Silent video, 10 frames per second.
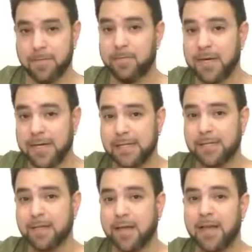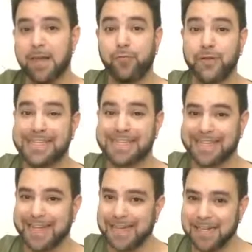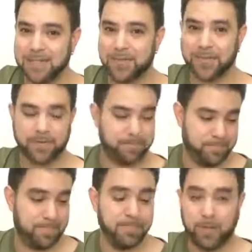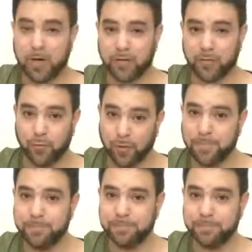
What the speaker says: But if we slide into the bar chord